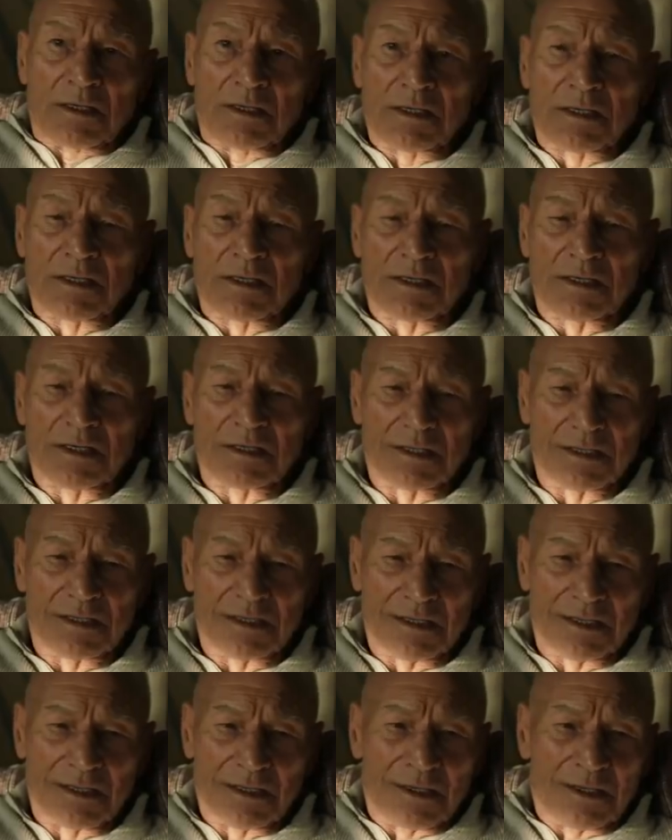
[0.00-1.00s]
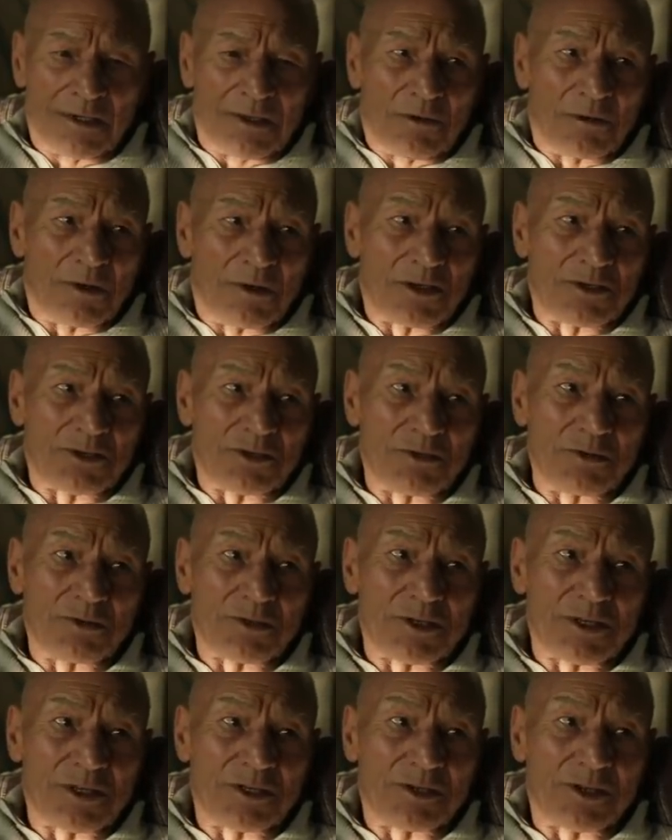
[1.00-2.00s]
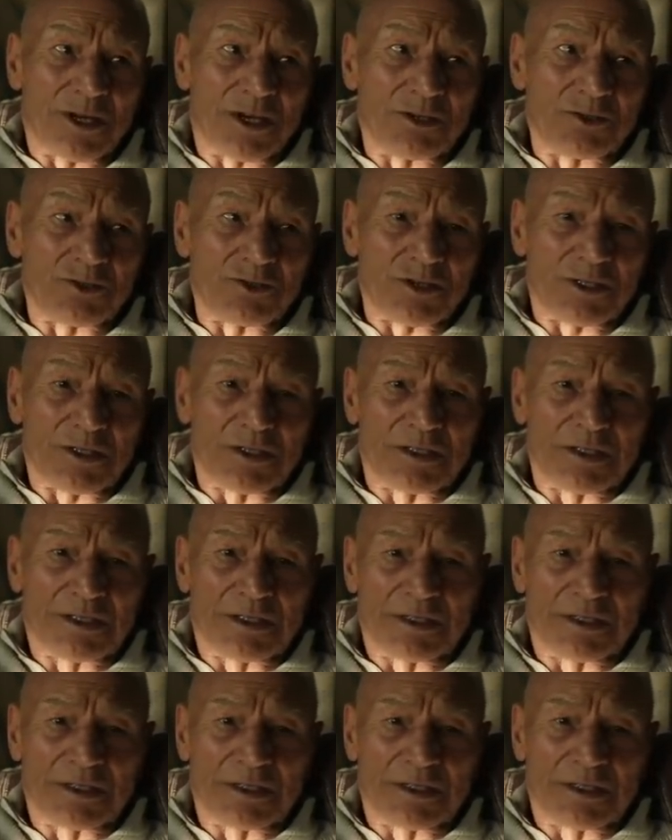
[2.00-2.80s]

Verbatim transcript: all intents and purposes, showing his age.